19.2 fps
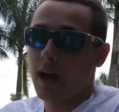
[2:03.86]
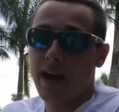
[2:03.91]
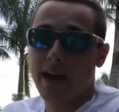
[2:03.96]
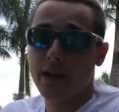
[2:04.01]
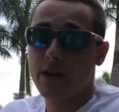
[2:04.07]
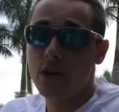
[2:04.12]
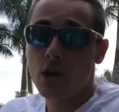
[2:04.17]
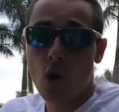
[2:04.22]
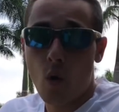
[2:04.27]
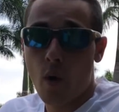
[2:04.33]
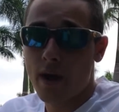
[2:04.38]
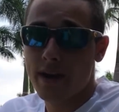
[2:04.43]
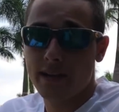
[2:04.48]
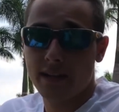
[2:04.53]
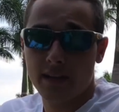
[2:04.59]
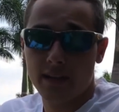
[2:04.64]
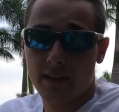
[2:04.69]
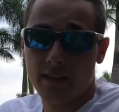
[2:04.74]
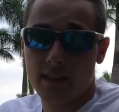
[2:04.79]
I had no
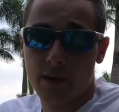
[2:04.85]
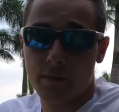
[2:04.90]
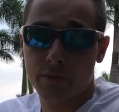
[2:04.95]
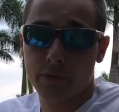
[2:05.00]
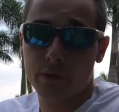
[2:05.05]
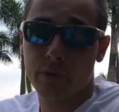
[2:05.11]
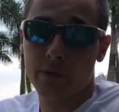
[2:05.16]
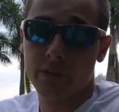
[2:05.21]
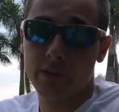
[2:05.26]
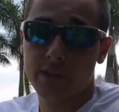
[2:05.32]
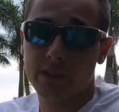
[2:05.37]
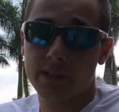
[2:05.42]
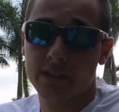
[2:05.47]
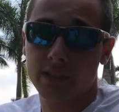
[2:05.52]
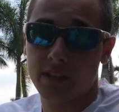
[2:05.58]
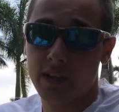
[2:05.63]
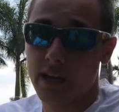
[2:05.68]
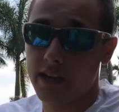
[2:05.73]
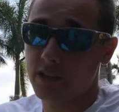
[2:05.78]
idea that they were doing
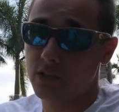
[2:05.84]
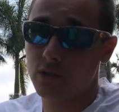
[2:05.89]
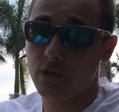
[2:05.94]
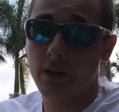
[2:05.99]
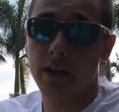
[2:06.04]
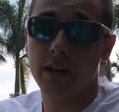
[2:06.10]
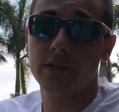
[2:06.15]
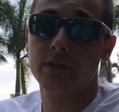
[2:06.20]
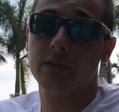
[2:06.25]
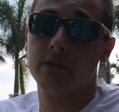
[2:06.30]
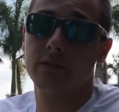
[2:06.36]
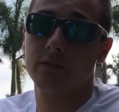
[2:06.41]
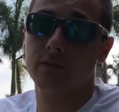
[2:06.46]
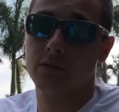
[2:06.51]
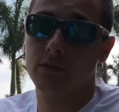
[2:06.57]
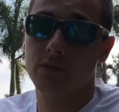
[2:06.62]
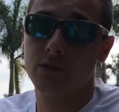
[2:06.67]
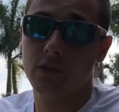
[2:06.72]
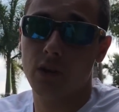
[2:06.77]
this, guys. You guys,
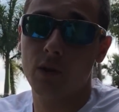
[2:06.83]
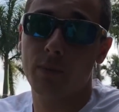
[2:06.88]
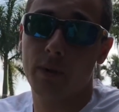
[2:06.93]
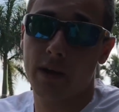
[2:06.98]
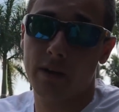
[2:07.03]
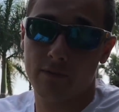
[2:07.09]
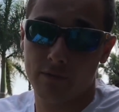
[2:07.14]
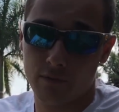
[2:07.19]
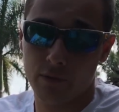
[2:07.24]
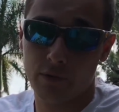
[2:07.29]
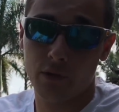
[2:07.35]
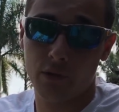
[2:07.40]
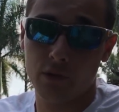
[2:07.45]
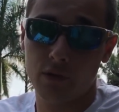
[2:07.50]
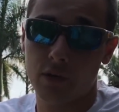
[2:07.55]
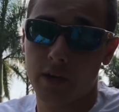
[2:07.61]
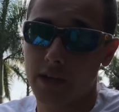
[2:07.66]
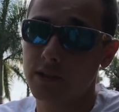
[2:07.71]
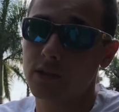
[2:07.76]
Star Brite, for real.
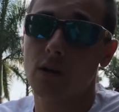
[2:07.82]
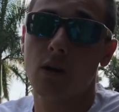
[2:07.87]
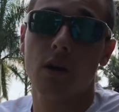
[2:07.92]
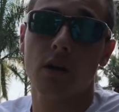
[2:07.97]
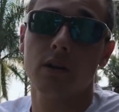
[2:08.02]
You guys are